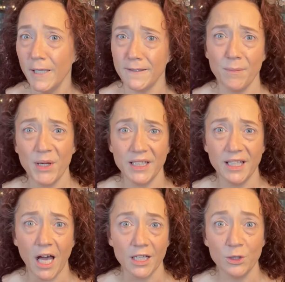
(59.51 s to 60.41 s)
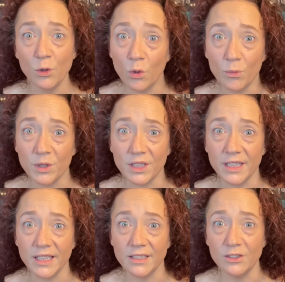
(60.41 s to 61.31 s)
they might not
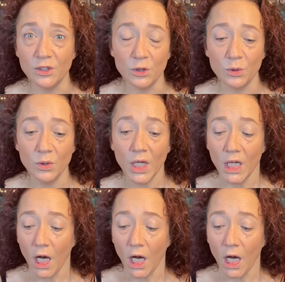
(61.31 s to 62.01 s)
normally do.